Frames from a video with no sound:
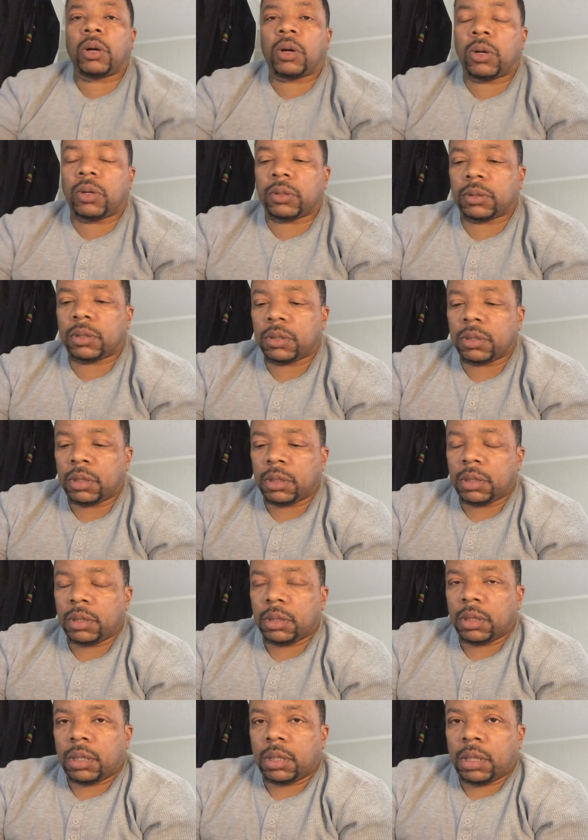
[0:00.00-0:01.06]
And you
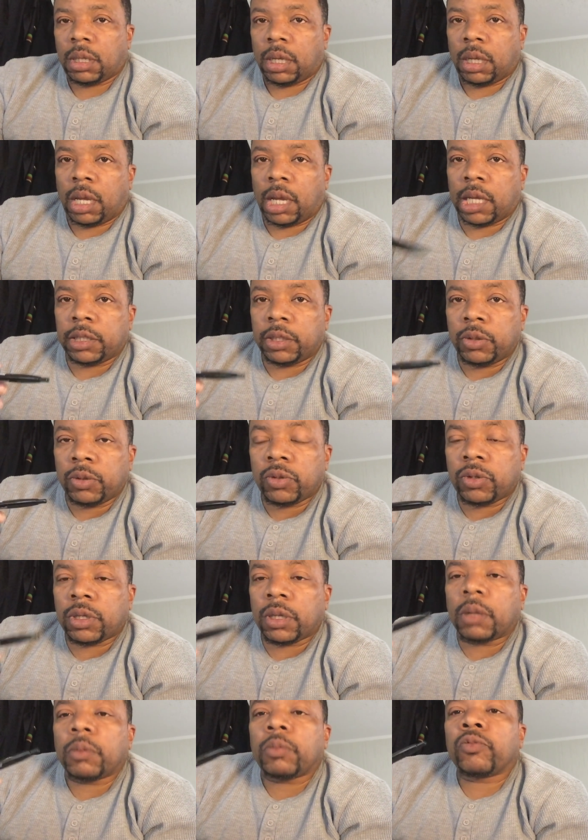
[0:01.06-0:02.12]
could register your
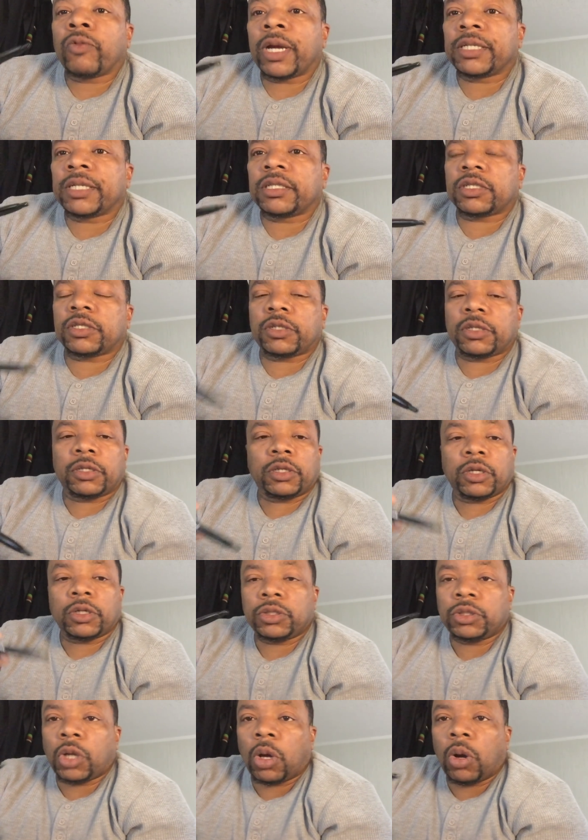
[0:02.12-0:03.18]
dog
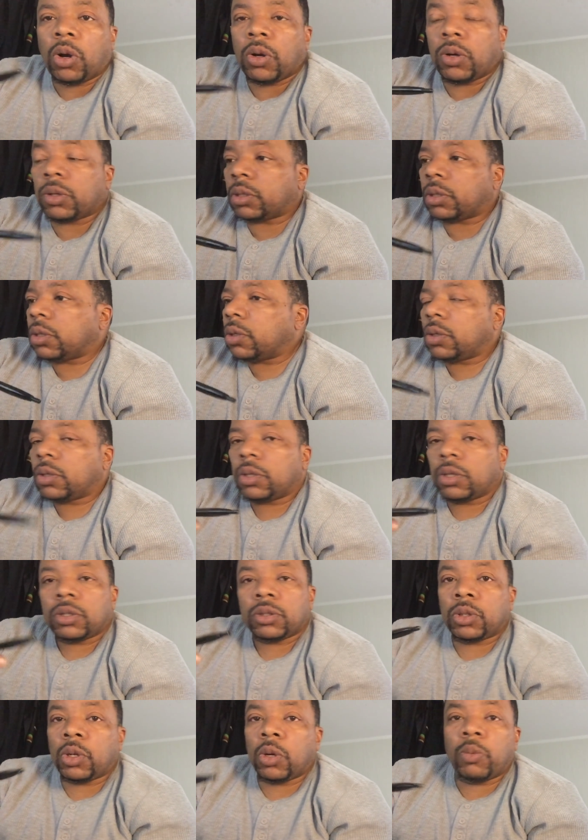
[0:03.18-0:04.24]
no matter what.
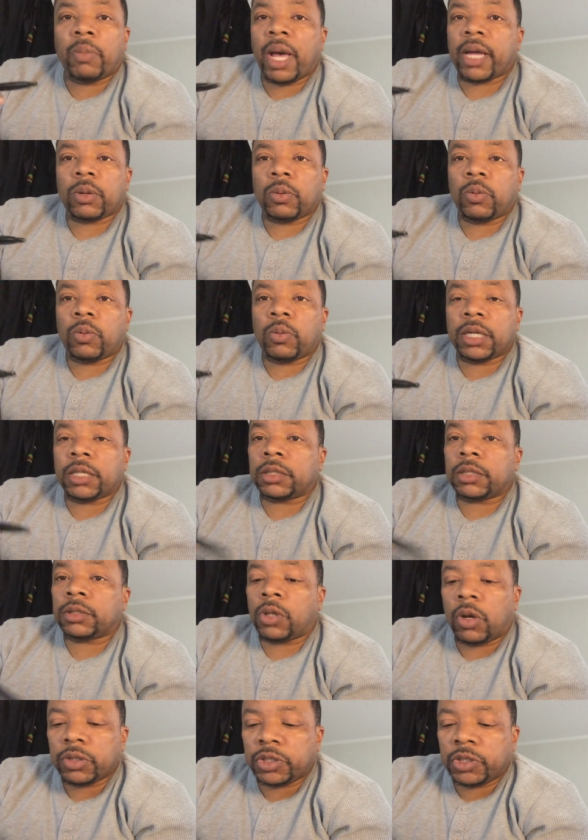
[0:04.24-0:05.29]
Long as you have the
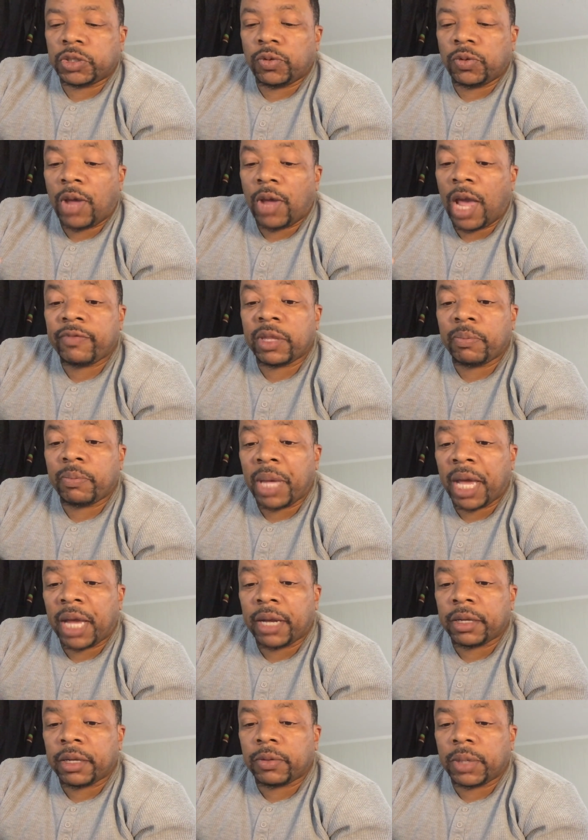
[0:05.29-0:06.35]
pedigree, the
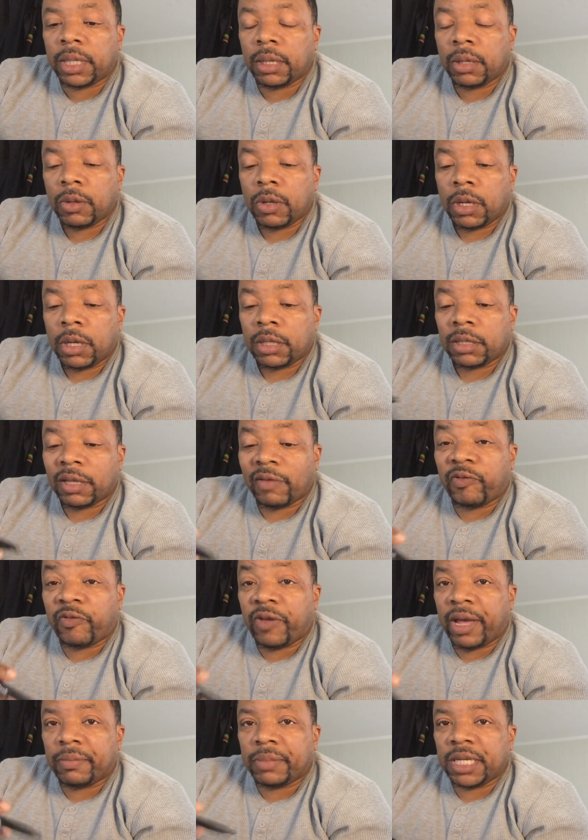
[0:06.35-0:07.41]
family tree,
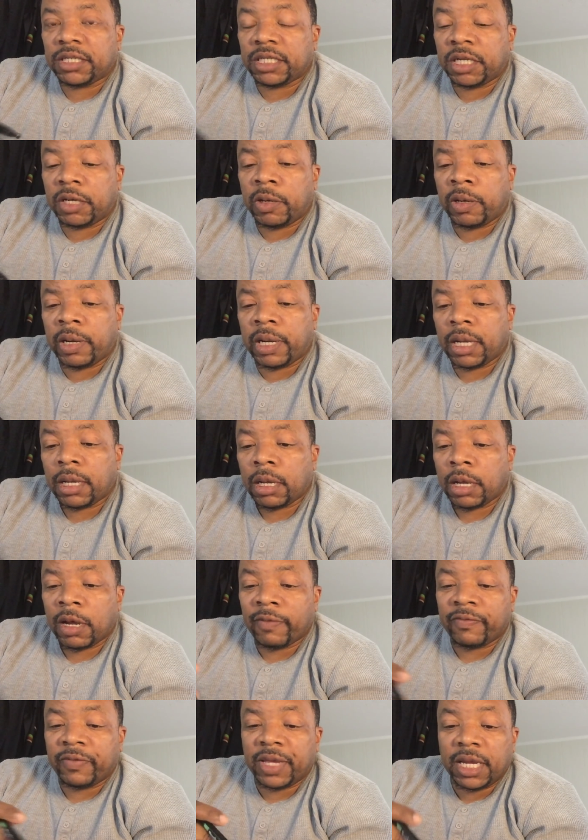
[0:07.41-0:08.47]
of each
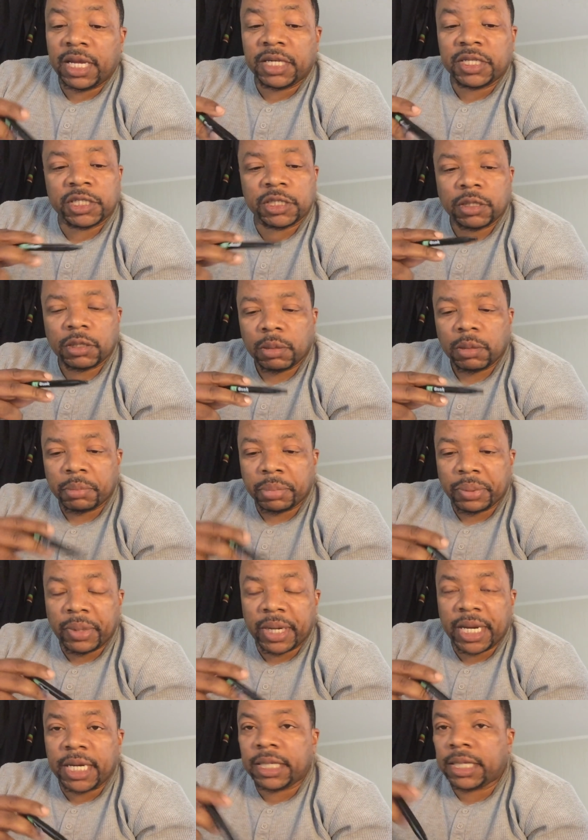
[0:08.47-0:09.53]
breed that you
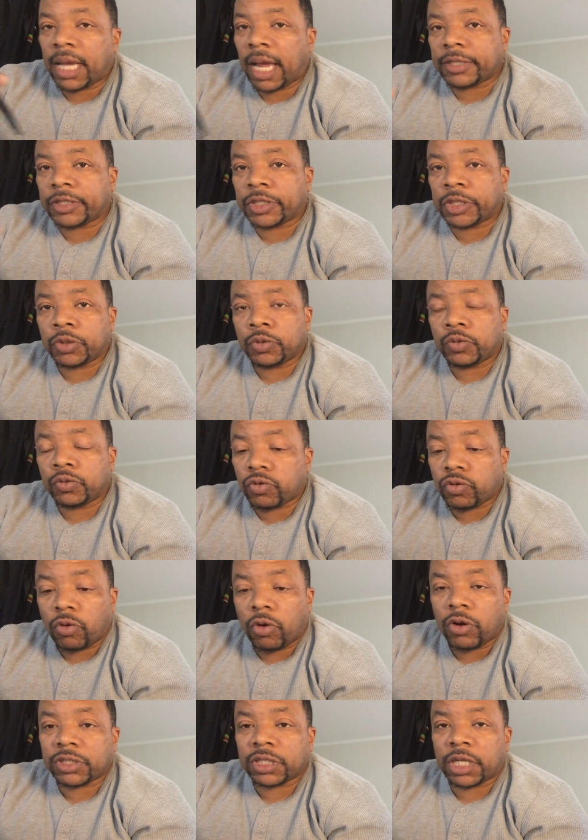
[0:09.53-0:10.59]
crossing, that you
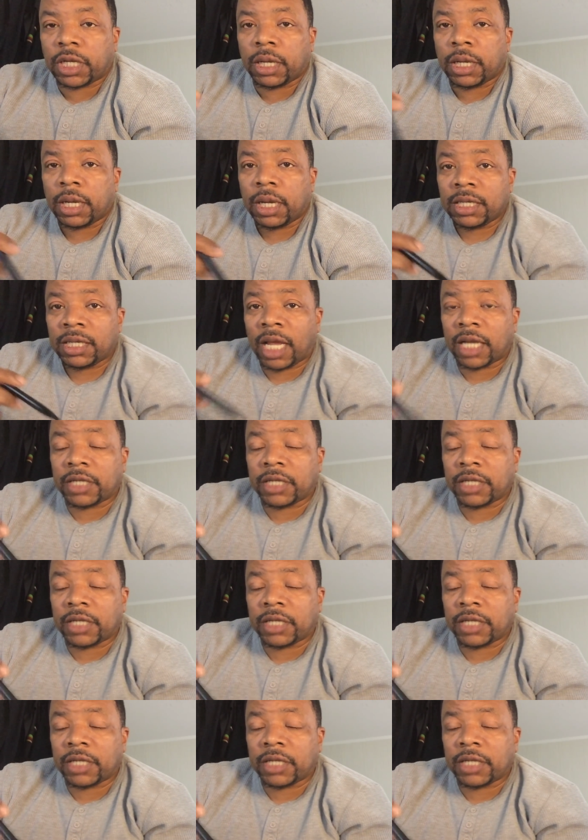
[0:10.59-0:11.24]
mixing.